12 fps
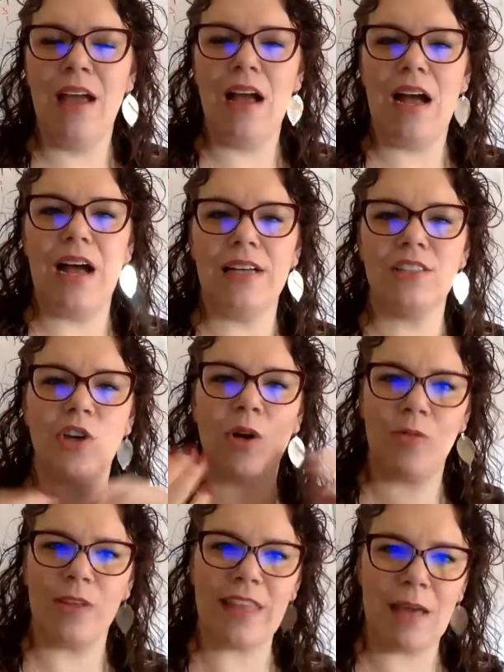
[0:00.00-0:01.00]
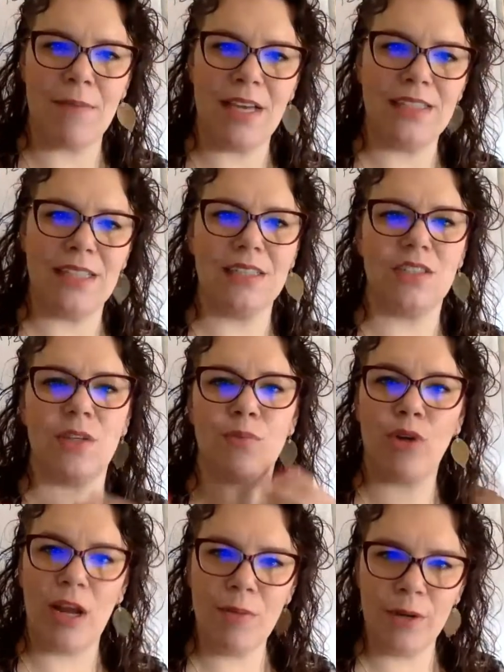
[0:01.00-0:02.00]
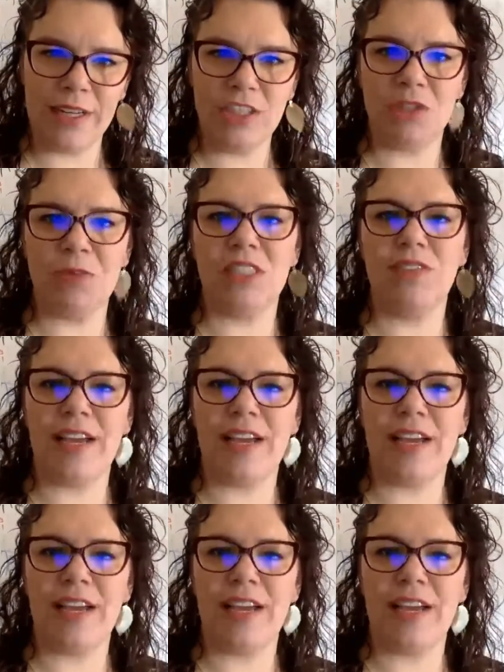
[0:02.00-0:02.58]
Uh, so hopefully that makes sense. So the primary instruments of